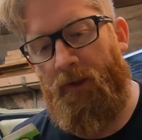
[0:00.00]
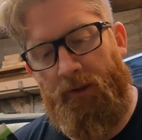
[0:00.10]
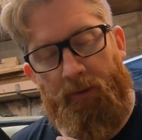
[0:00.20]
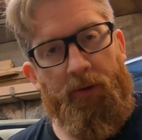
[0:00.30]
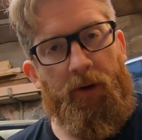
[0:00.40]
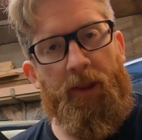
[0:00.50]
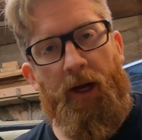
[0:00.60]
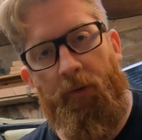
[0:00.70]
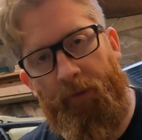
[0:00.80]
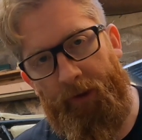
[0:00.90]
going to run that
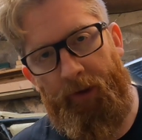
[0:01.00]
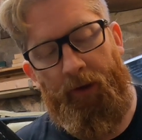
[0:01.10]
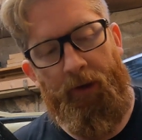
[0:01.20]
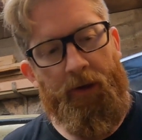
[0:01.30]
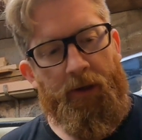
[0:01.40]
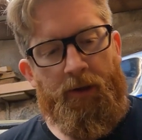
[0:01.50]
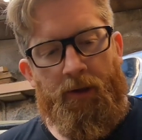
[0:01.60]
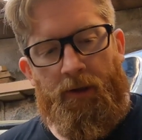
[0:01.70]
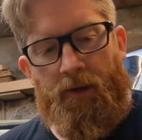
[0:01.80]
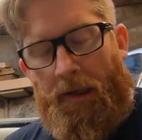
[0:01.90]
over here.
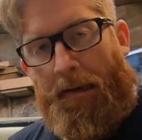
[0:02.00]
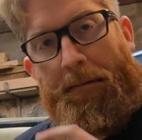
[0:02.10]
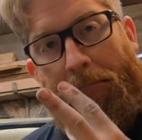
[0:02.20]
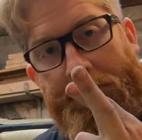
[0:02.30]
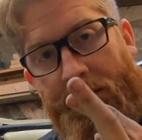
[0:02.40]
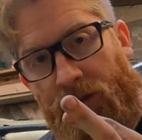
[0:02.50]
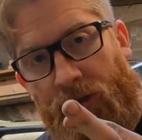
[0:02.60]
Fingers